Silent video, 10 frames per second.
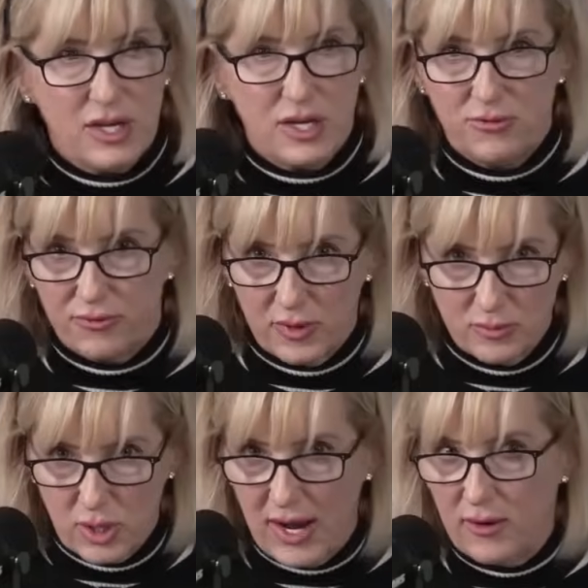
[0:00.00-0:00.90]

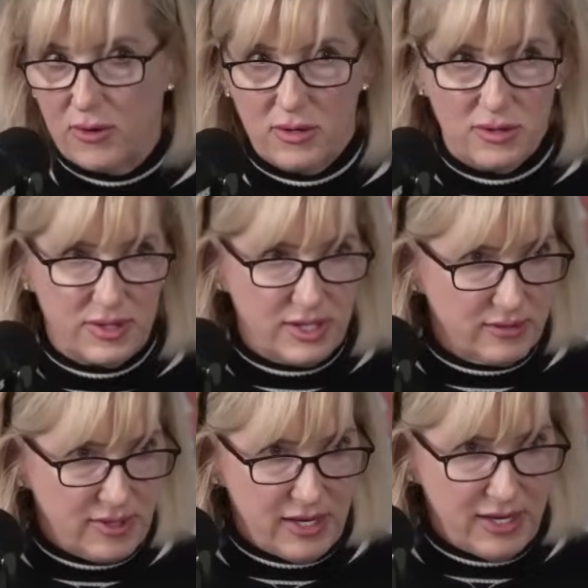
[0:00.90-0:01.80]
Uniform trial order,
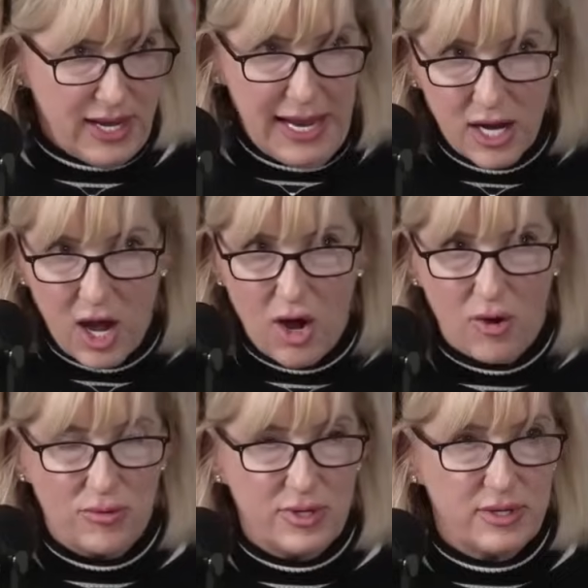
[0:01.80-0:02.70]
the
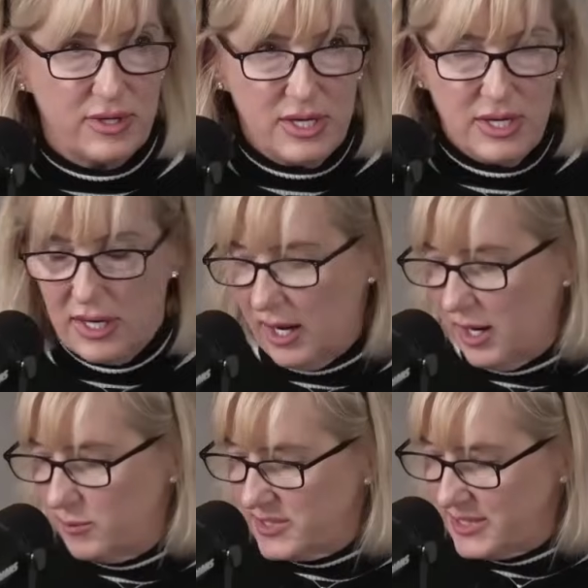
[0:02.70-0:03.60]
AO, the
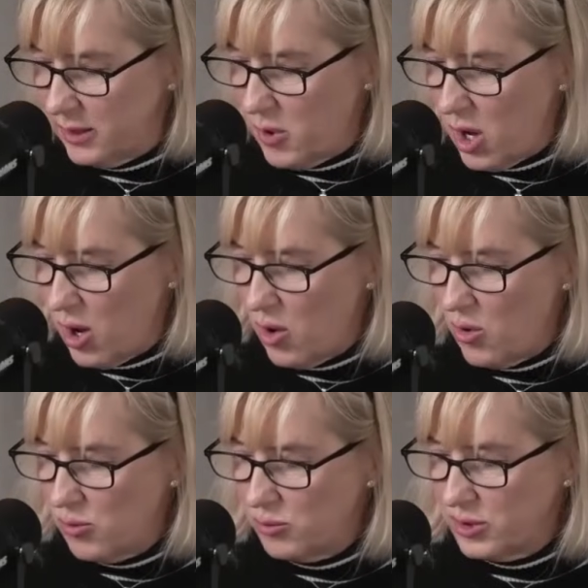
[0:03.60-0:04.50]

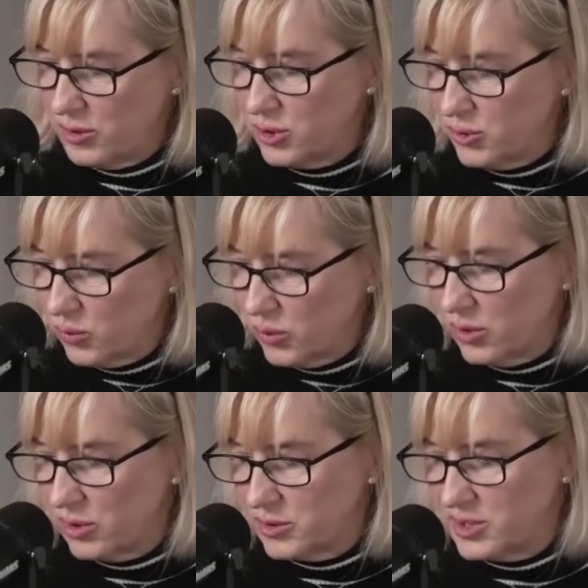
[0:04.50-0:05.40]
CMO, your new
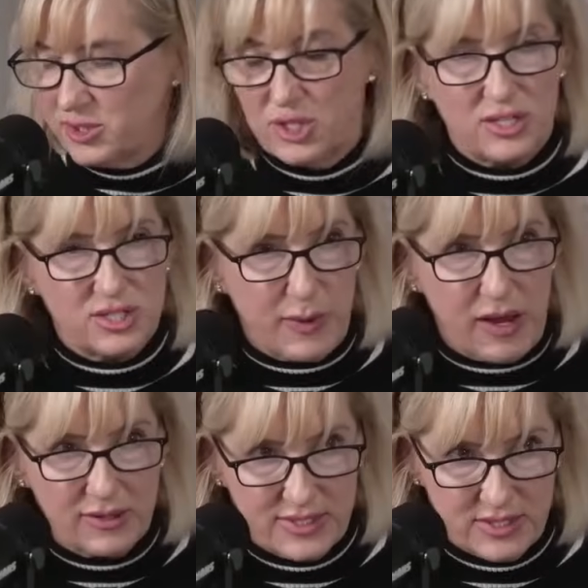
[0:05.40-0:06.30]
rules, the judge's
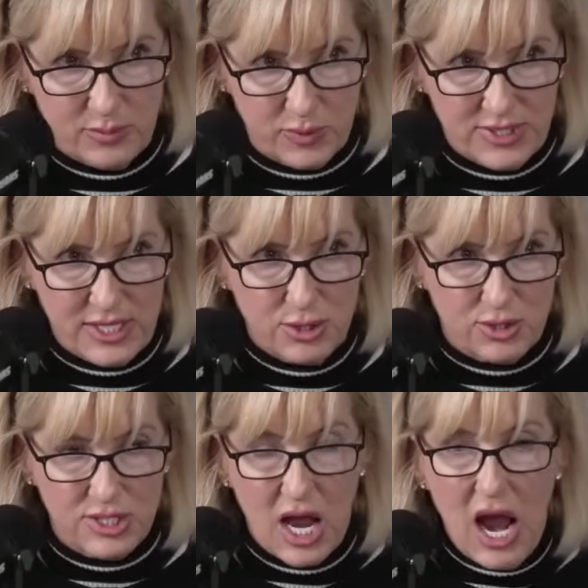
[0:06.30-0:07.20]
policies and
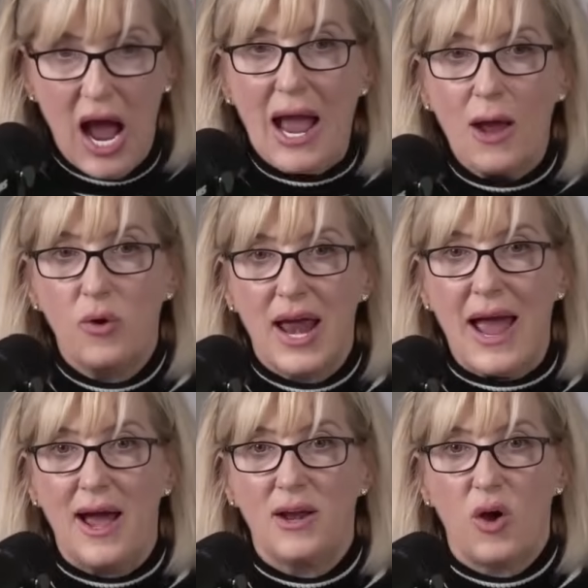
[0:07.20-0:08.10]
procedures. I would
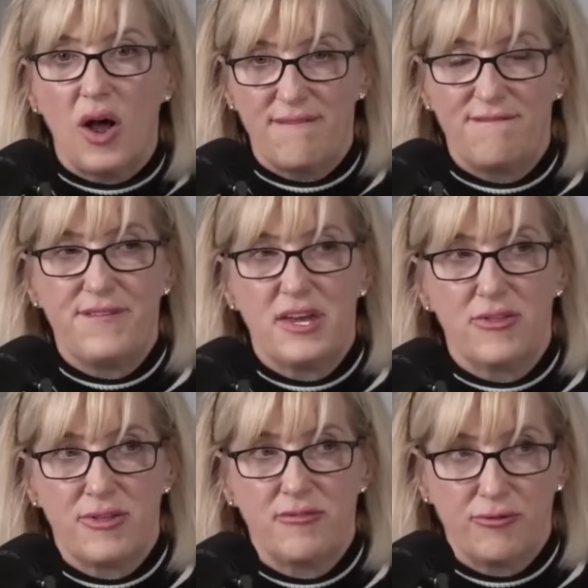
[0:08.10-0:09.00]
add a
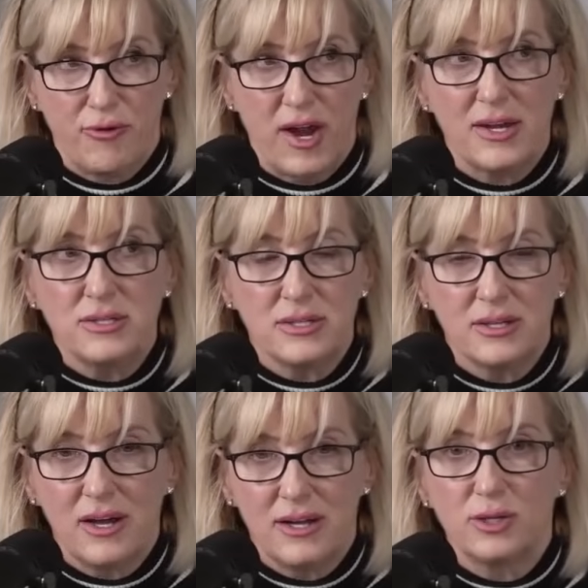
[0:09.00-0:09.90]
5th friend
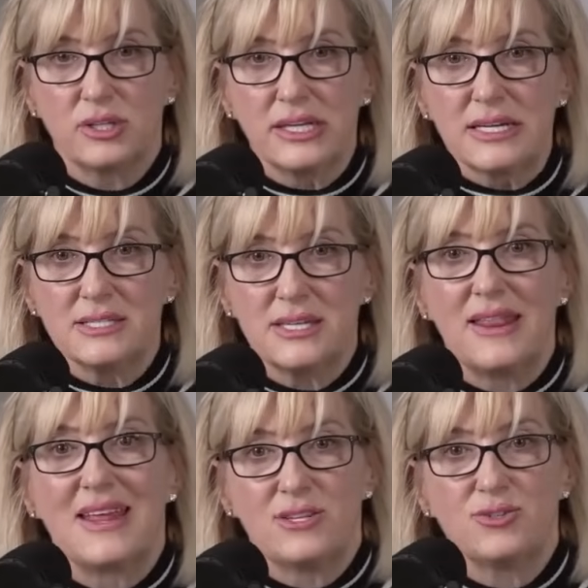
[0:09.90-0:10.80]
on your list,
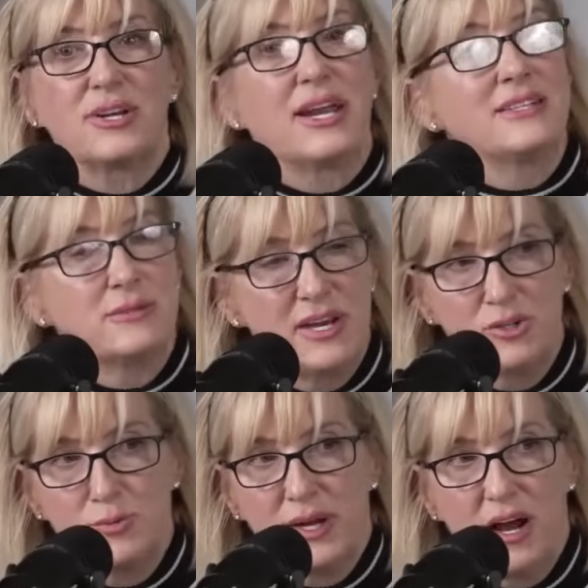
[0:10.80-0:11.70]
and that's your case
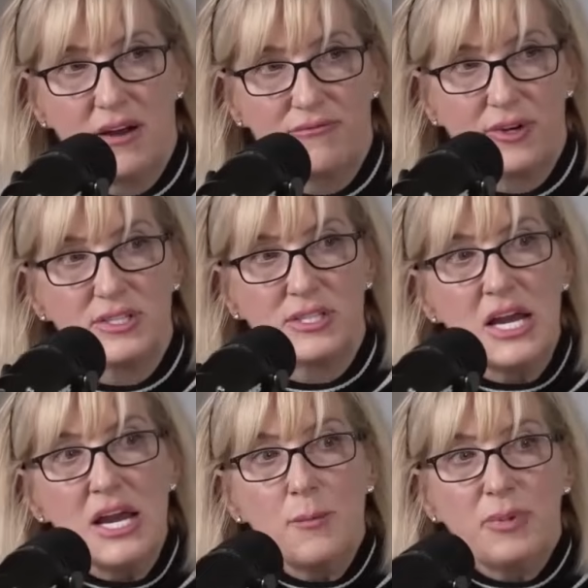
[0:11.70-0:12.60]
management conference,
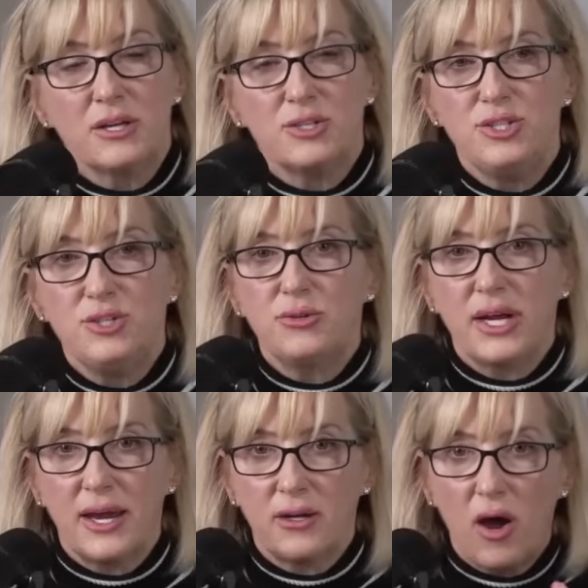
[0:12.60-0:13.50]
because you
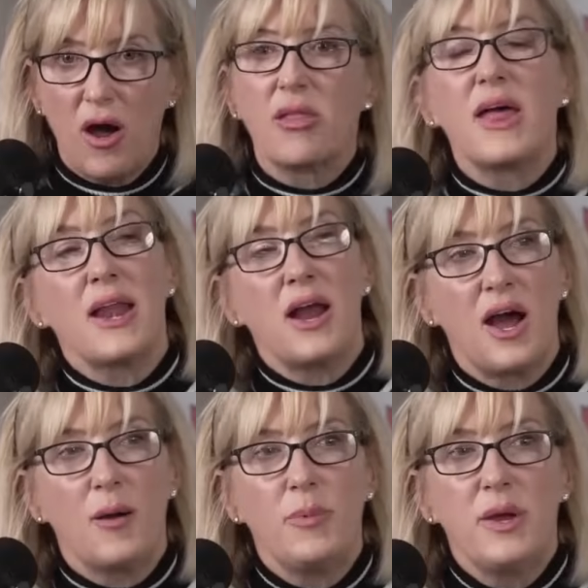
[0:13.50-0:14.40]
can call that
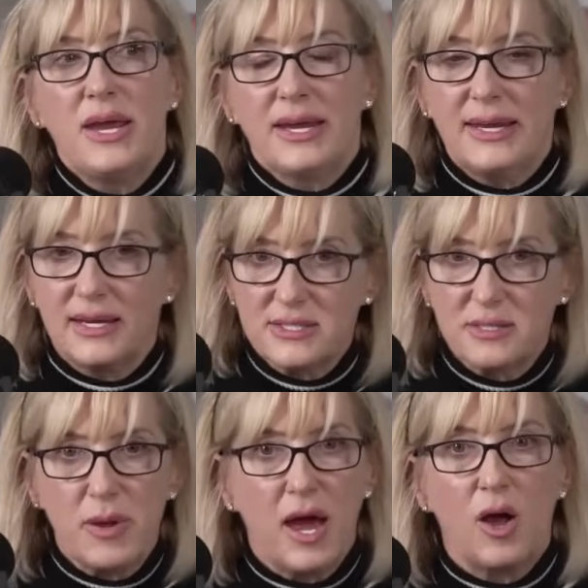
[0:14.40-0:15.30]
up, get
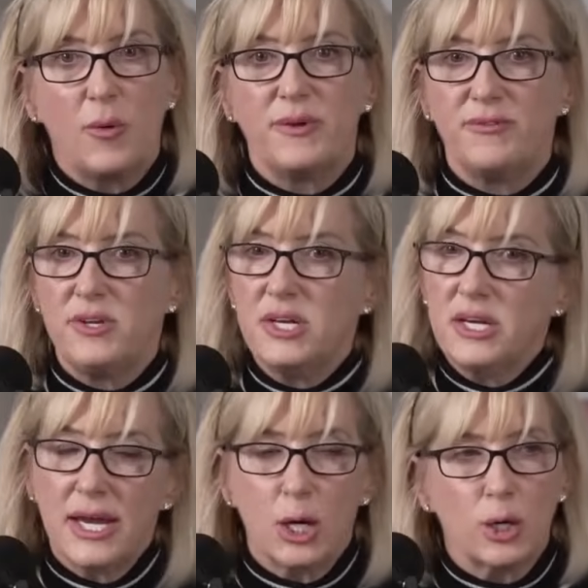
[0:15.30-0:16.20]
some help if you
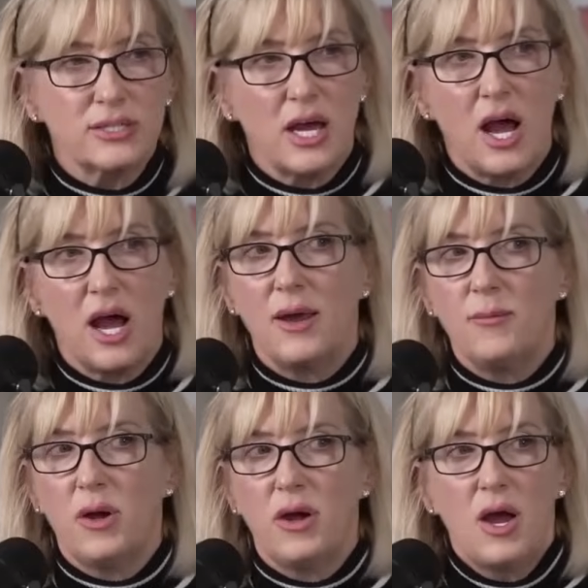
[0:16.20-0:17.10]
need hearing
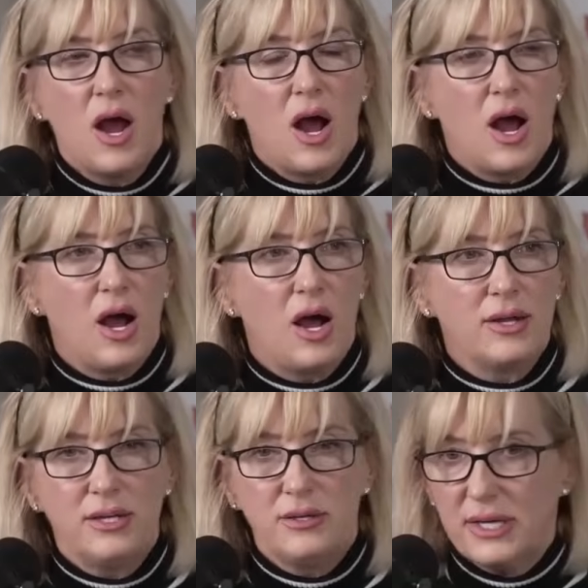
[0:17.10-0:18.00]
time.
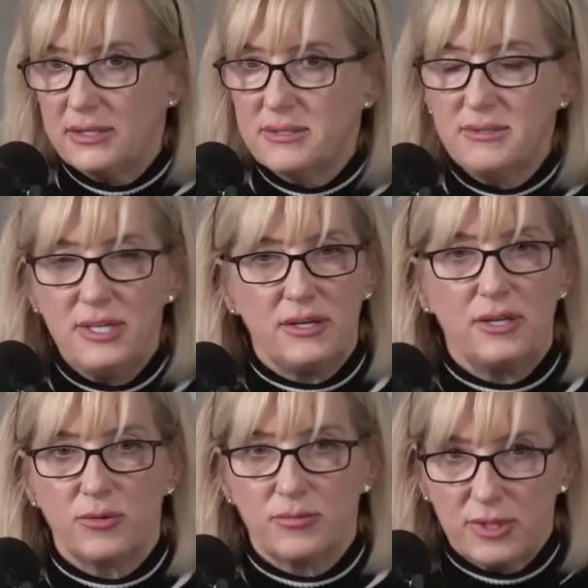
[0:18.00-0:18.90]

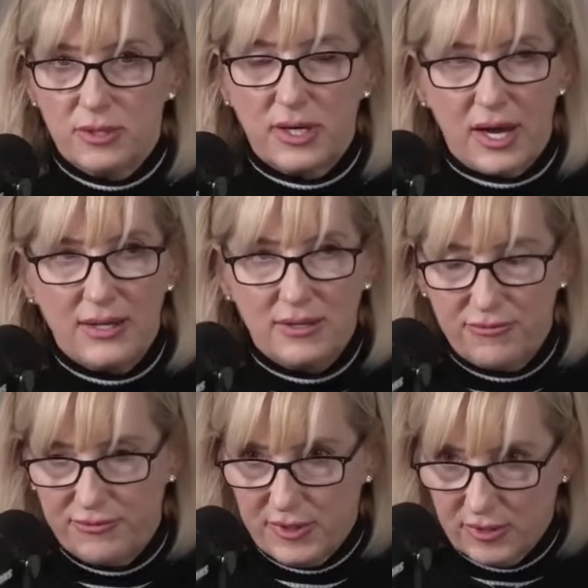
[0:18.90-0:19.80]
You're
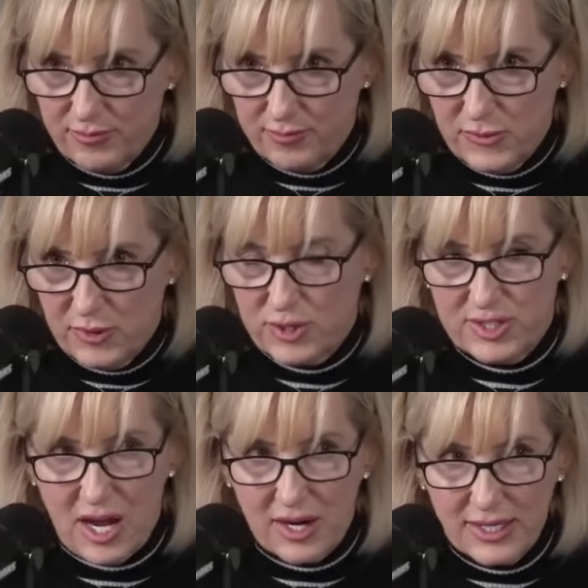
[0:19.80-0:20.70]

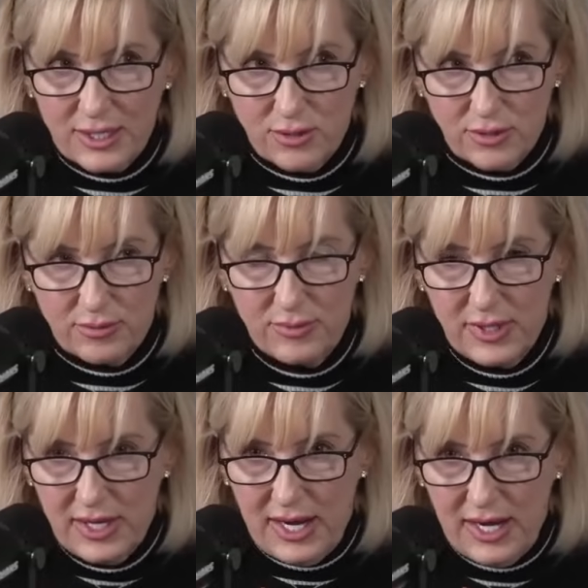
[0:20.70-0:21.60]
stuck in
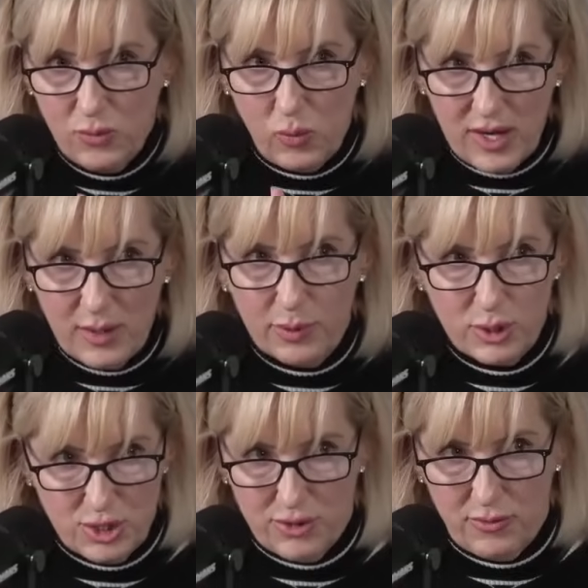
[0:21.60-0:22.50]
and you want to
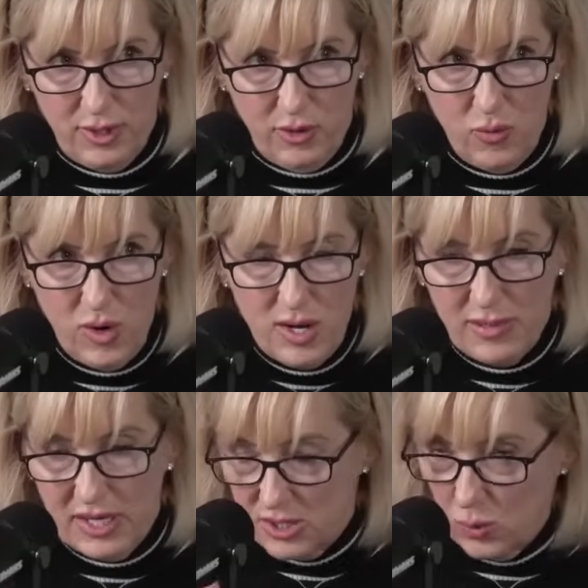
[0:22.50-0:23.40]
push through
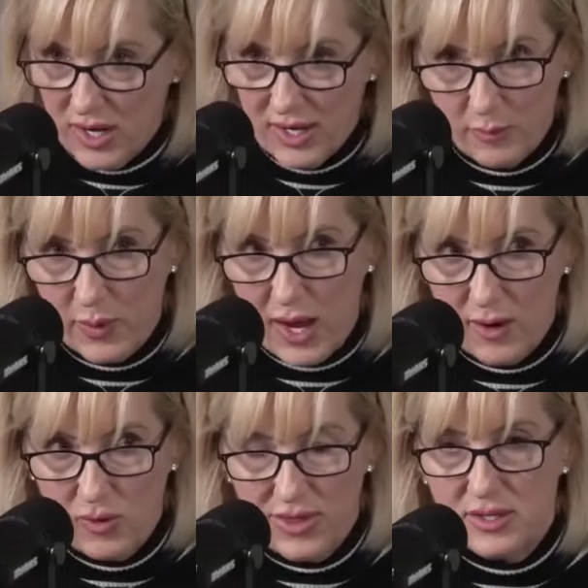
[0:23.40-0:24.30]
because you want to comply
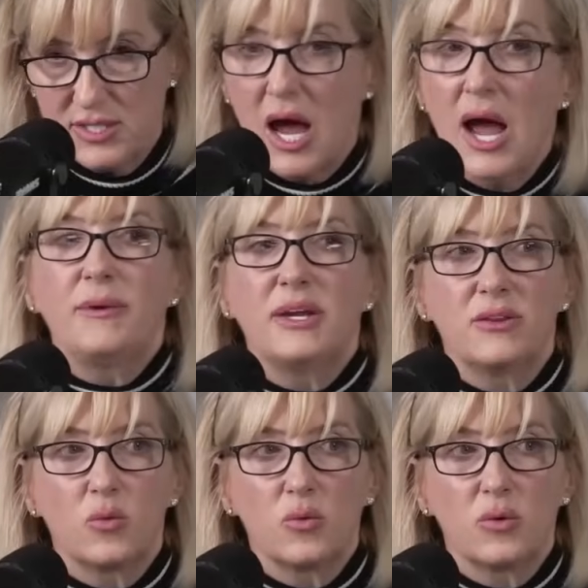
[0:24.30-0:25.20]
with the timing
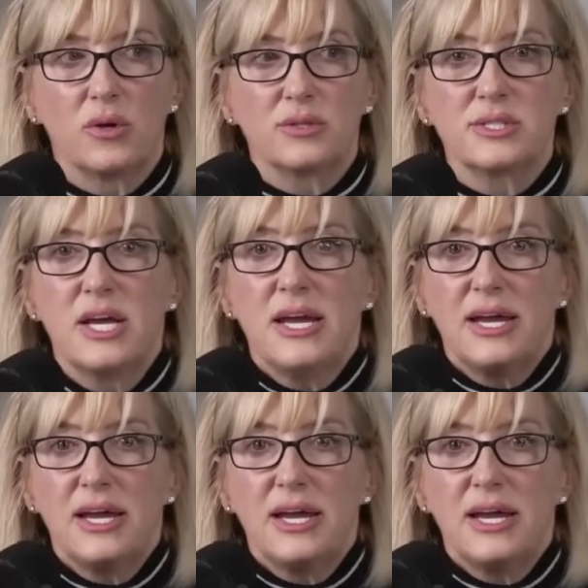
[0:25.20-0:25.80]
and the rules.